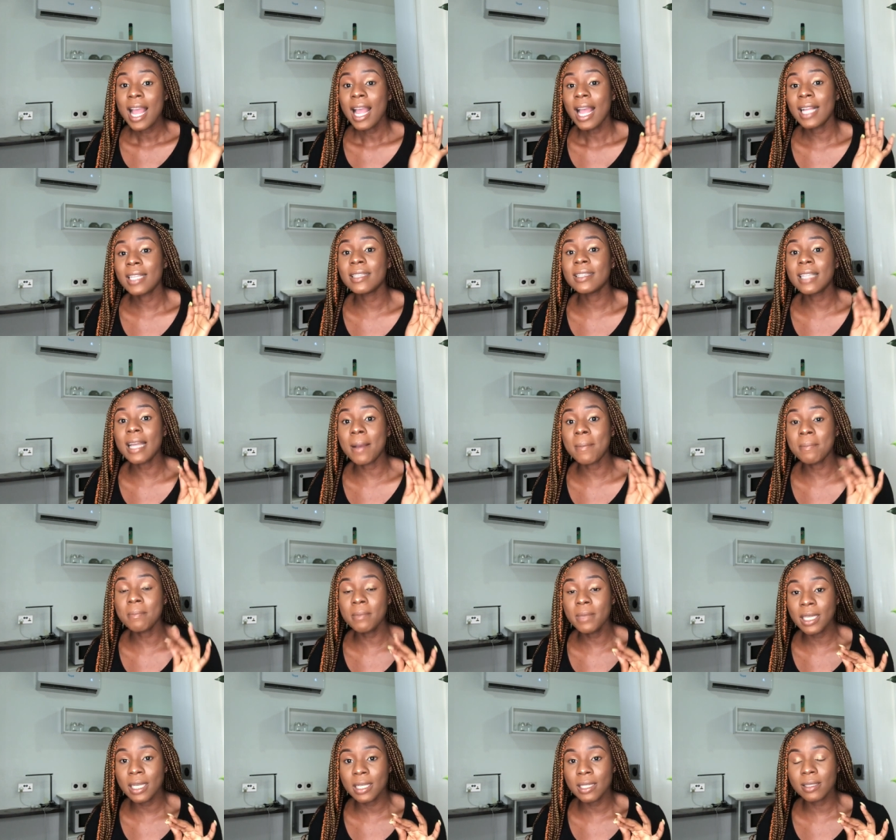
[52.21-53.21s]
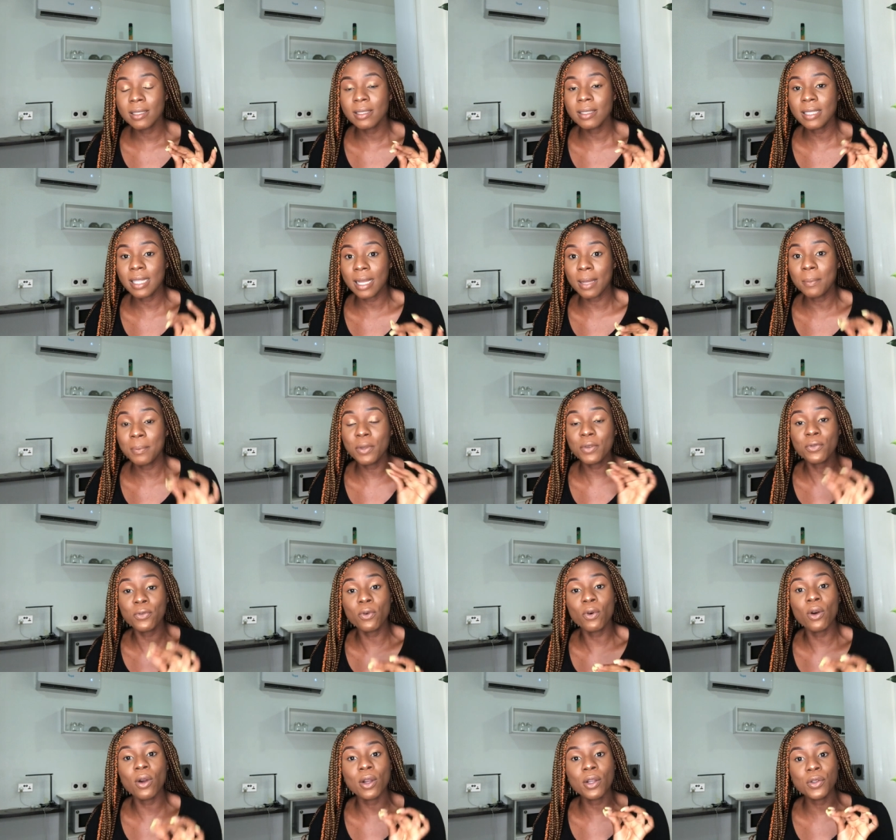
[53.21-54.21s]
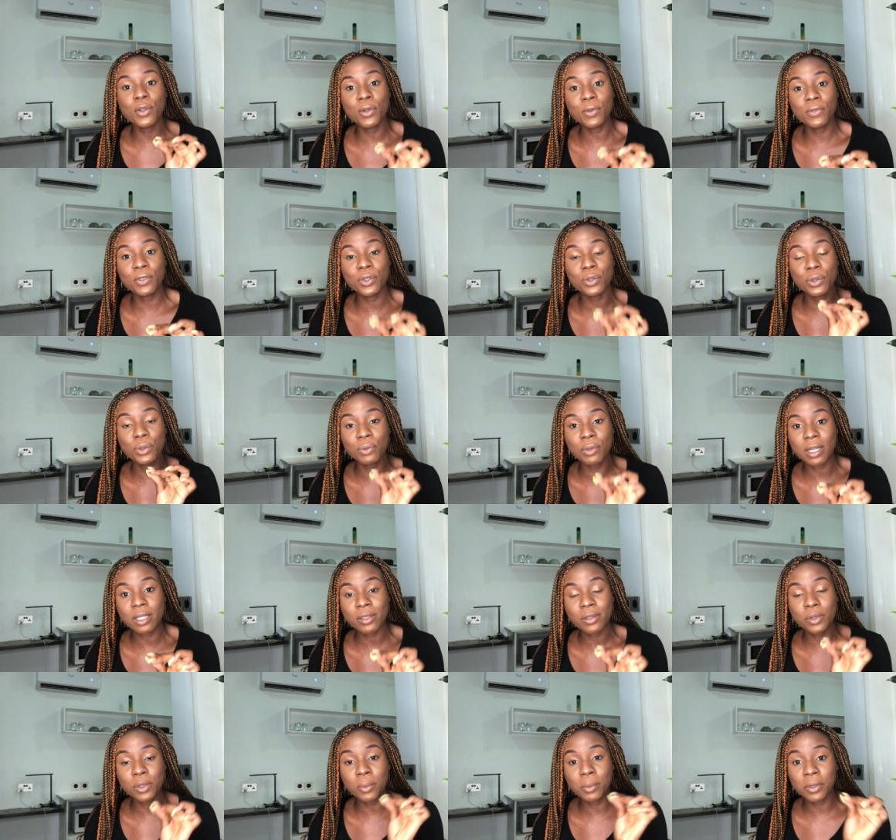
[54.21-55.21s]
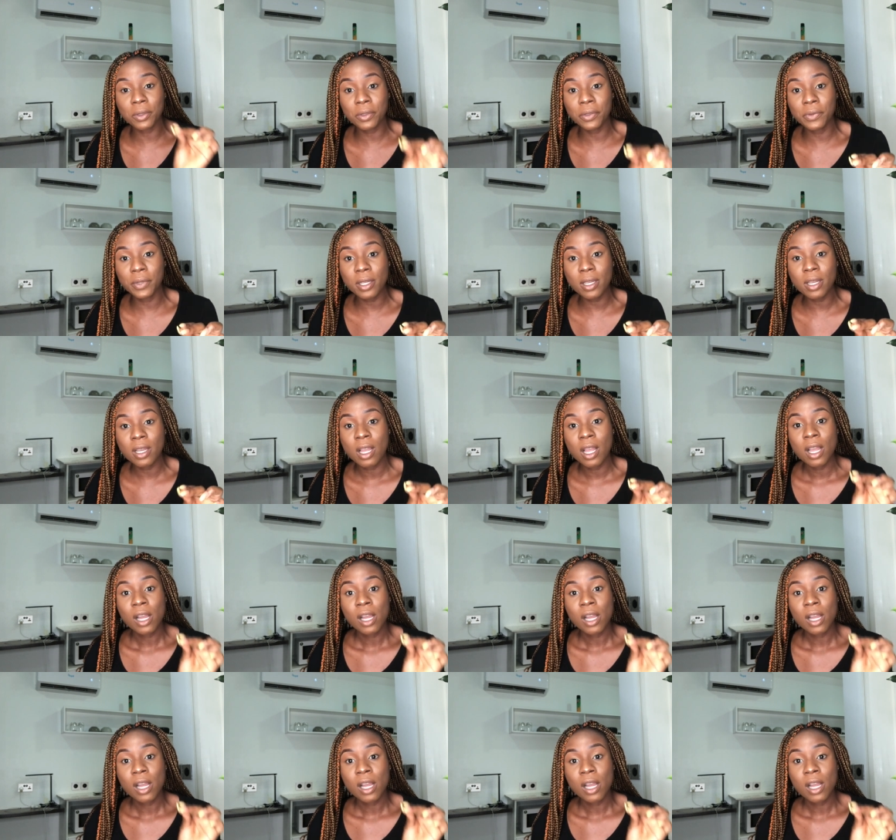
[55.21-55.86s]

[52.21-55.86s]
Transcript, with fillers: and that means that before your video ranks number three